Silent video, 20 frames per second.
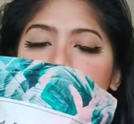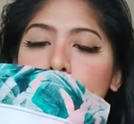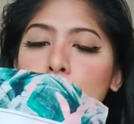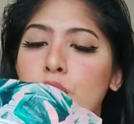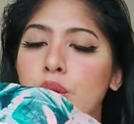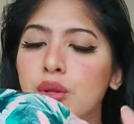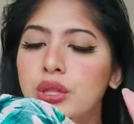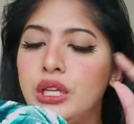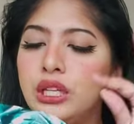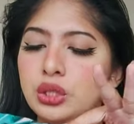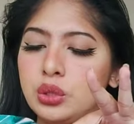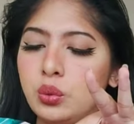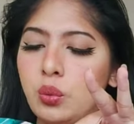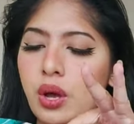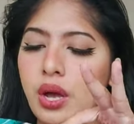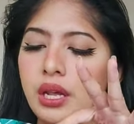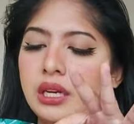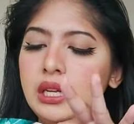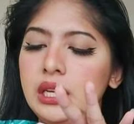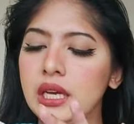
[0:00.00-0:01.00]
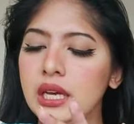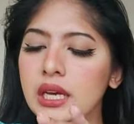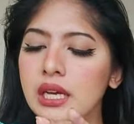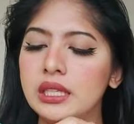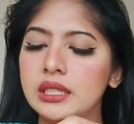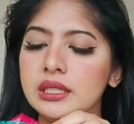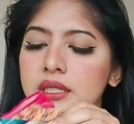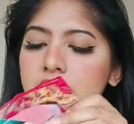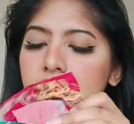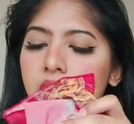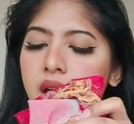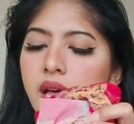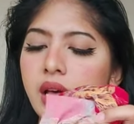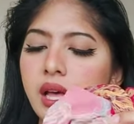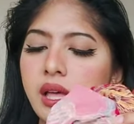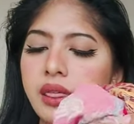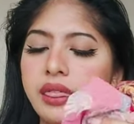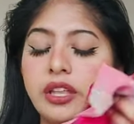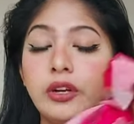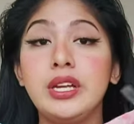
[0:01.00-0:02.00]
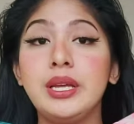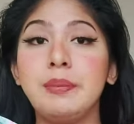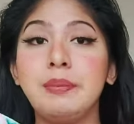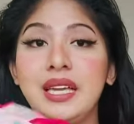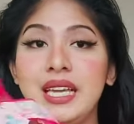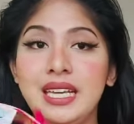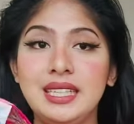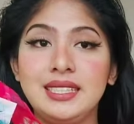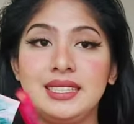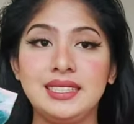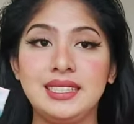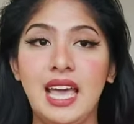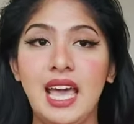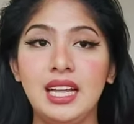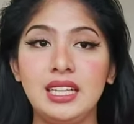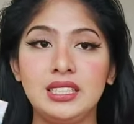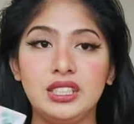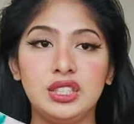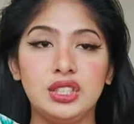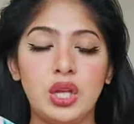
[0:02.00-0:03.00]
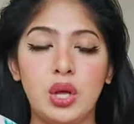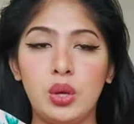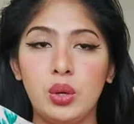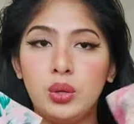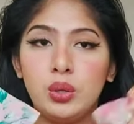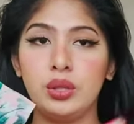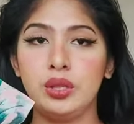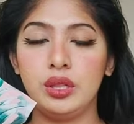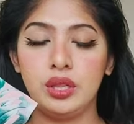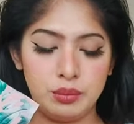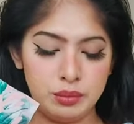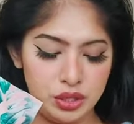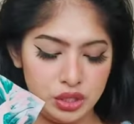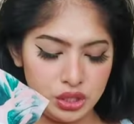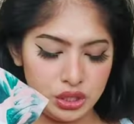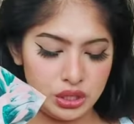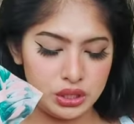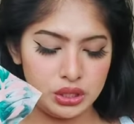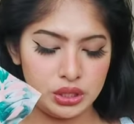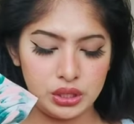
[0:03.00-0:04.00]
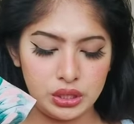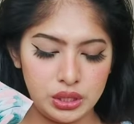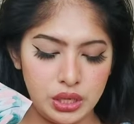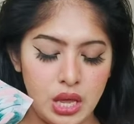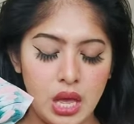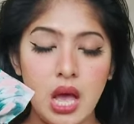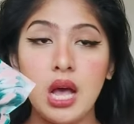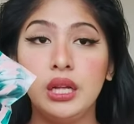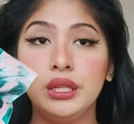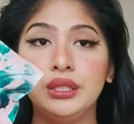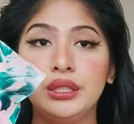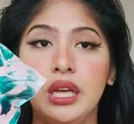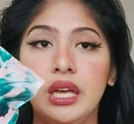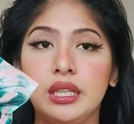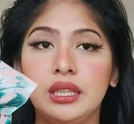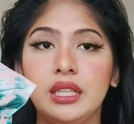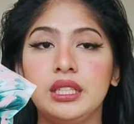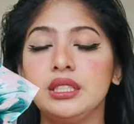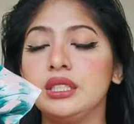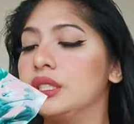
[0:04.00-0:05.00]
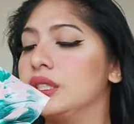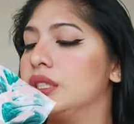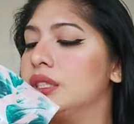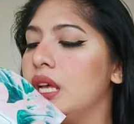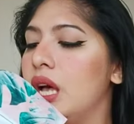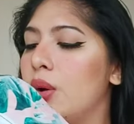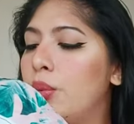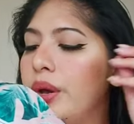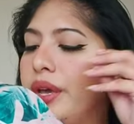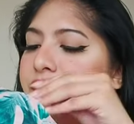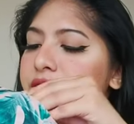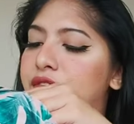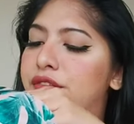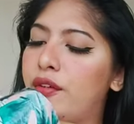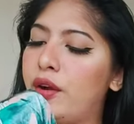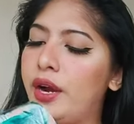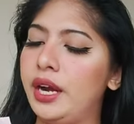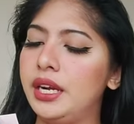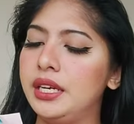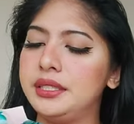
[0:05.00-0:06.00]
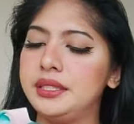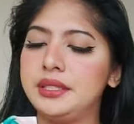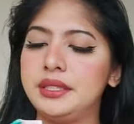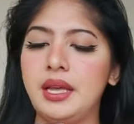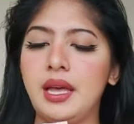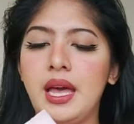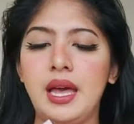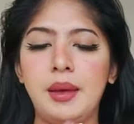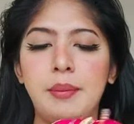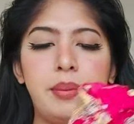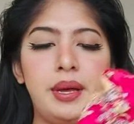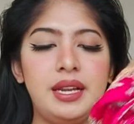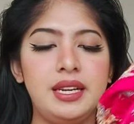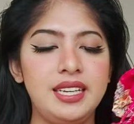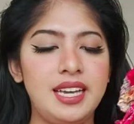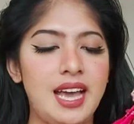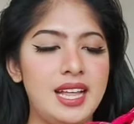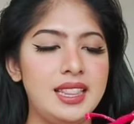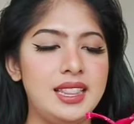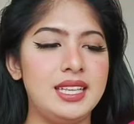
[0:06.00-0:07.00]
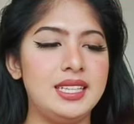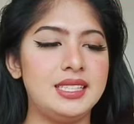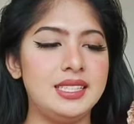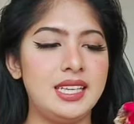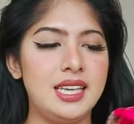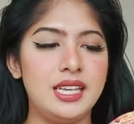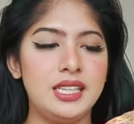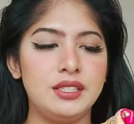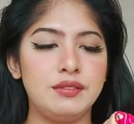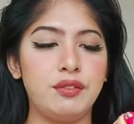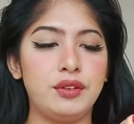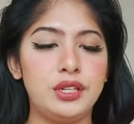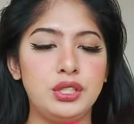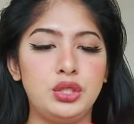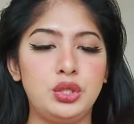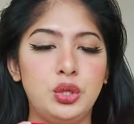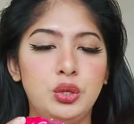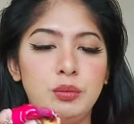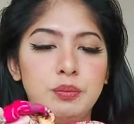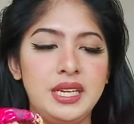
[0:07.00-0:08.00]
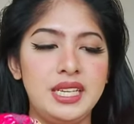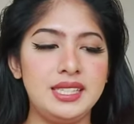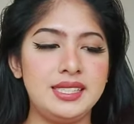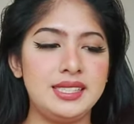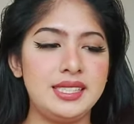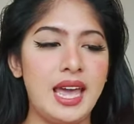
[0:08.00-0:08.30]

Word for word: So this one is a three-piece set, so let me just take this away first. But yeah, this is for the two-piece